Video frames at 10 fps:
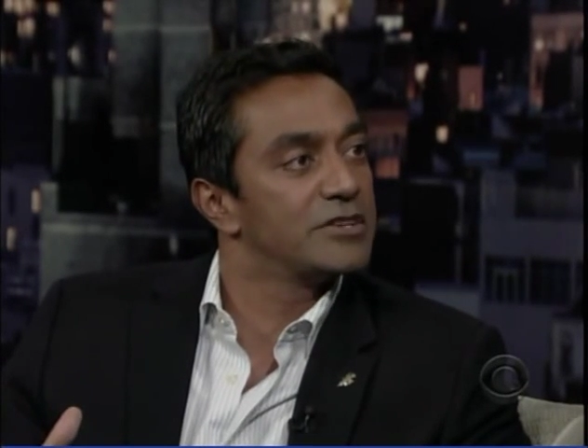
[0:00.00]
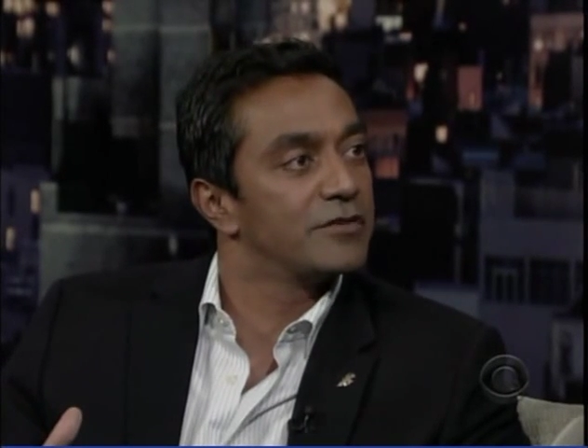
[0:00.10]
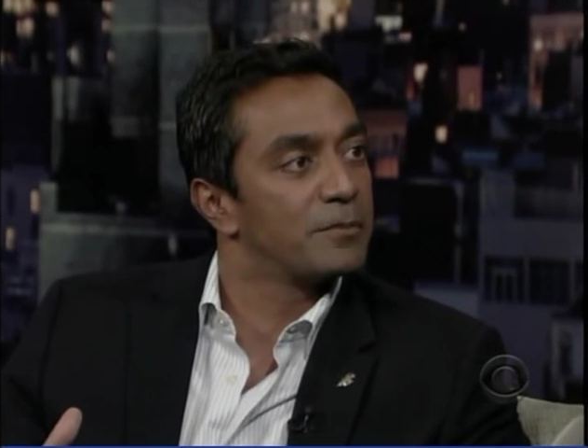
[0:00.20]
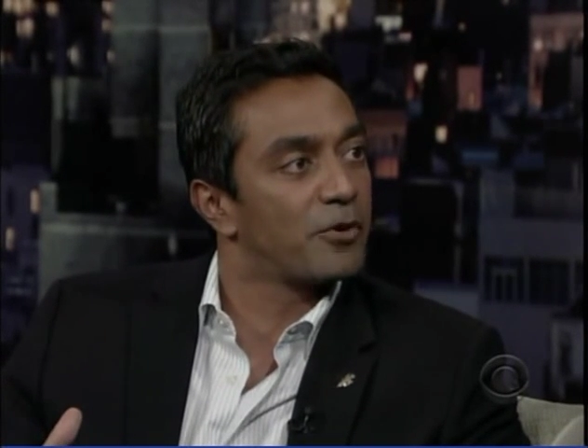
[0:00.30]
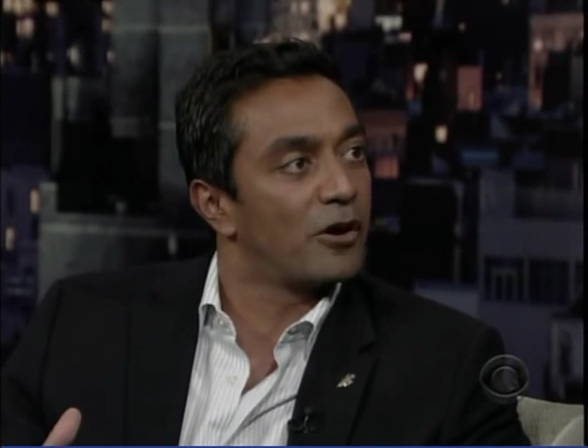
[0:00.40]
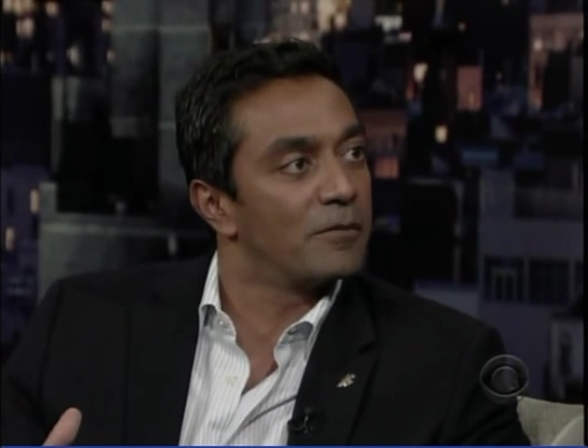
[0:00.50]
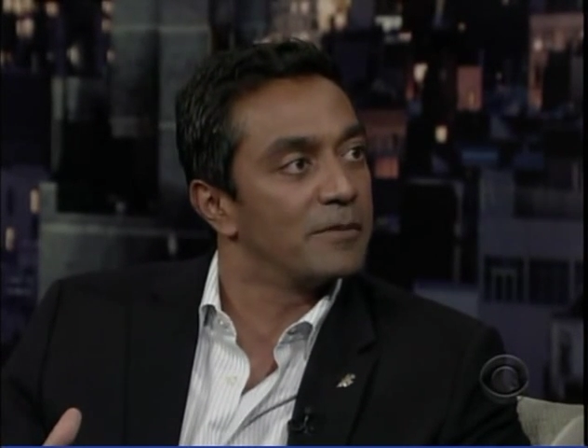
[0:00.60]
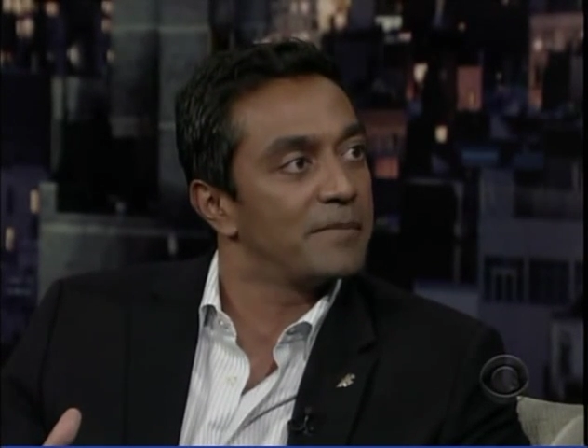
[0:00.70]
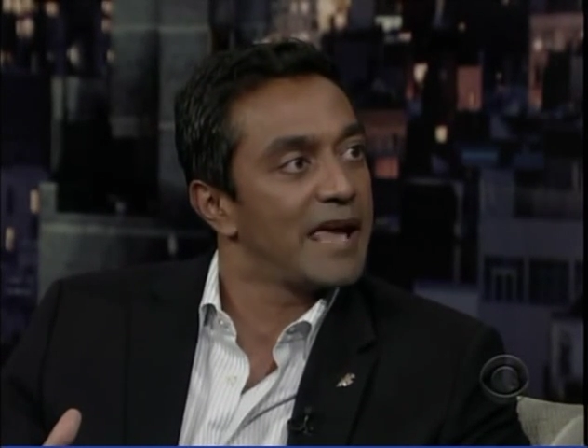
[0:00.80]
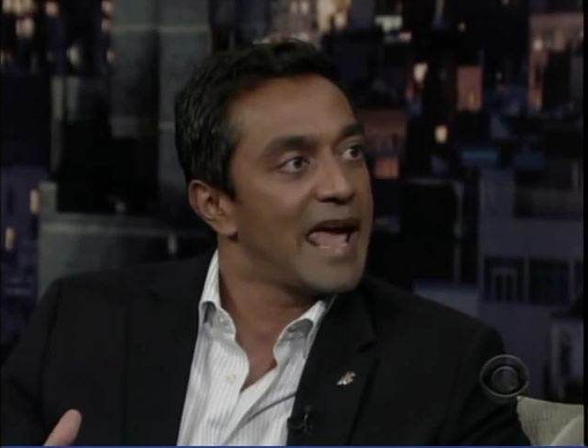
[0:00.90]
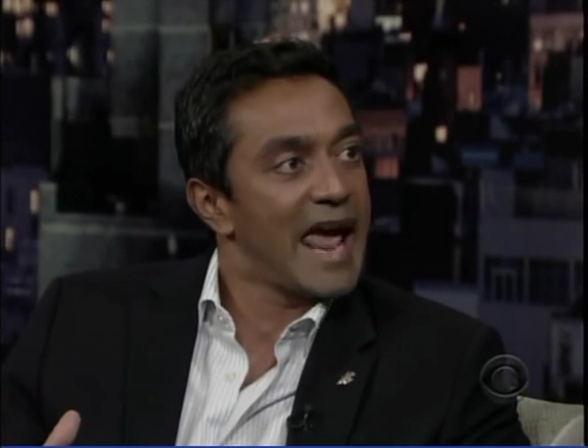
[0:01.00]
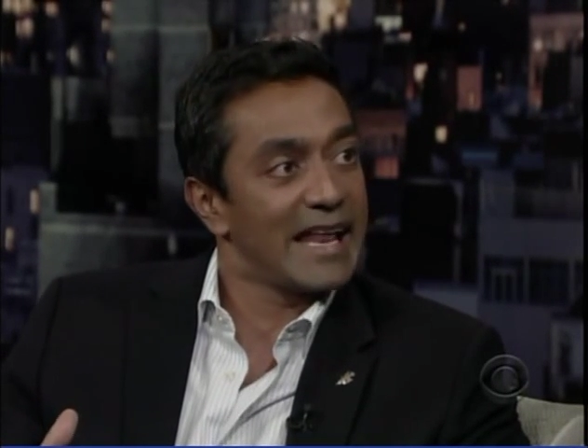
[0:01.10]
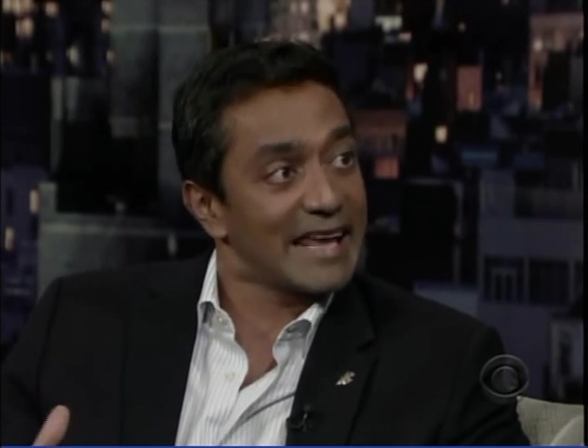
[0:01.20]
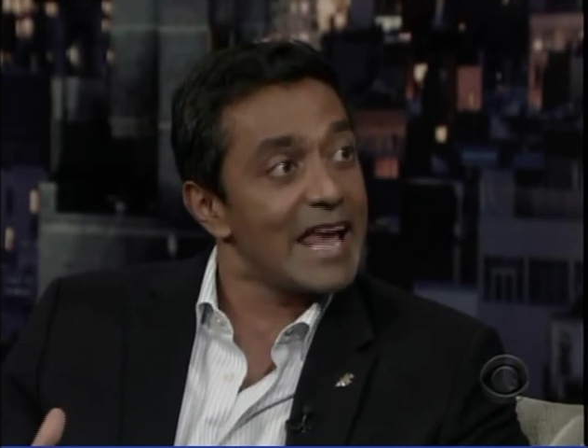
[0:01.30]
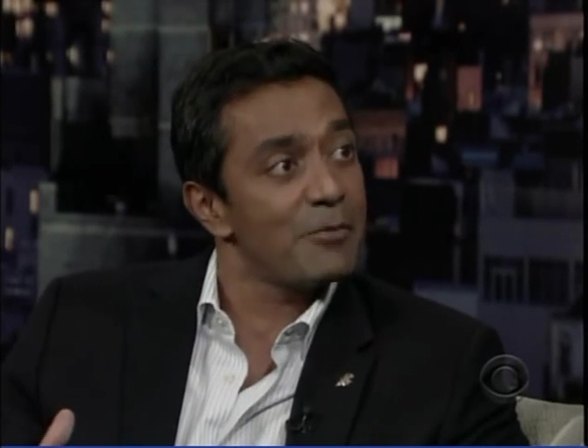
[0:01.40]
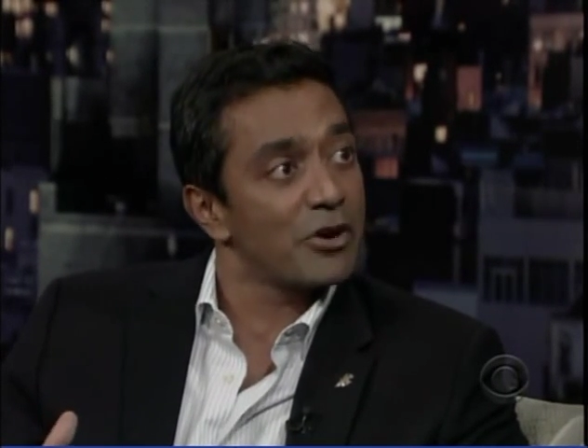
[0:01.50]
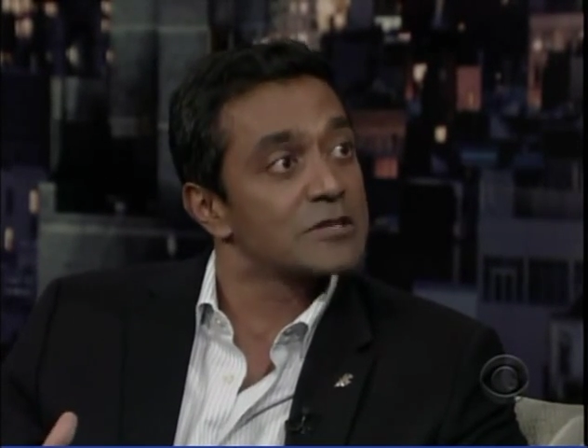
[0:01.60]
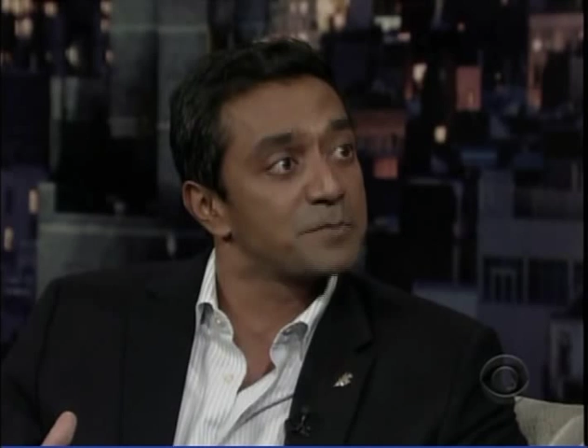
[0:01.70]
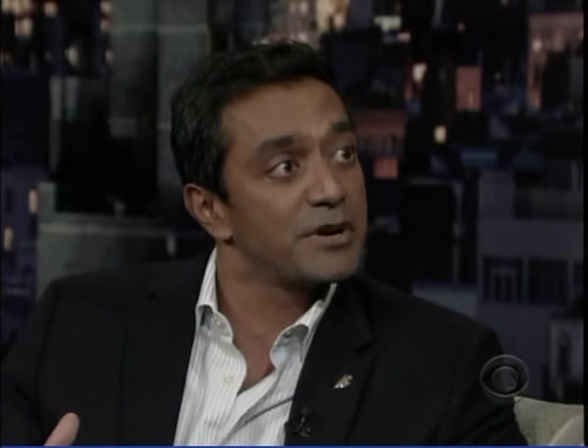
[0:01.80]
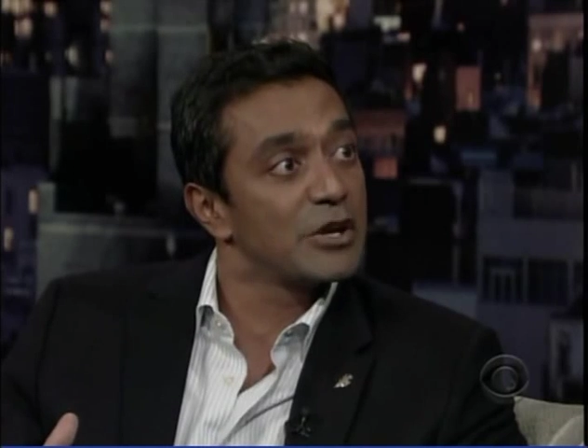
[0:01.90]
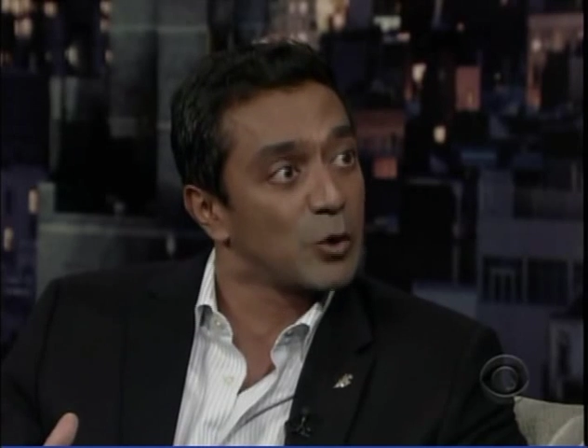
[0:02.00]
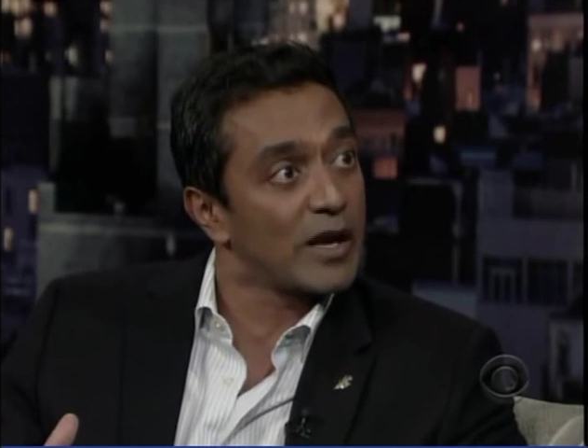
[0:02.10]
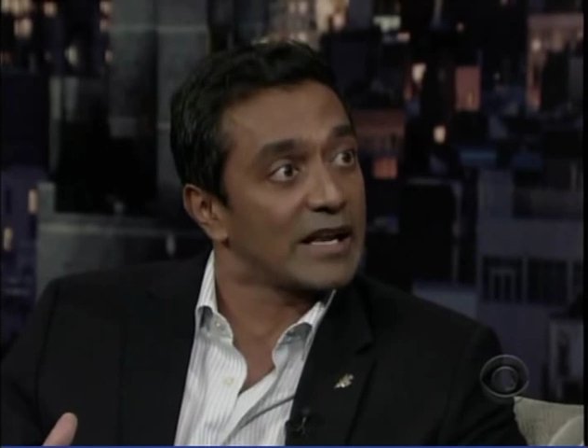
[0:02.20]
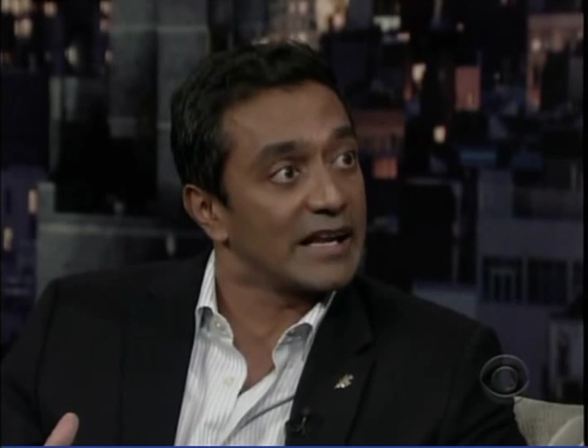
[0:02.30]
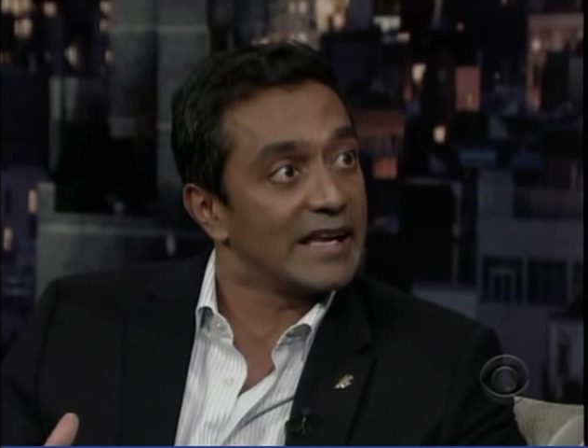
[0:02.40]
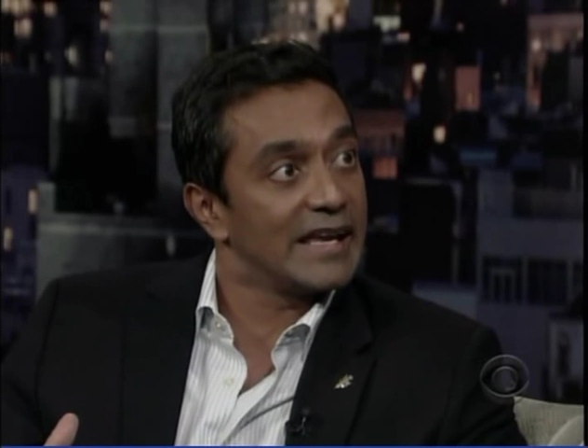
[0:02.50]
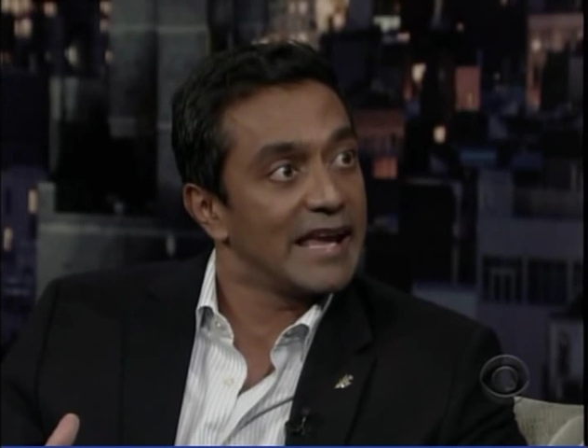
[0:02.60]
of the problem. And it came on us pretty quickly.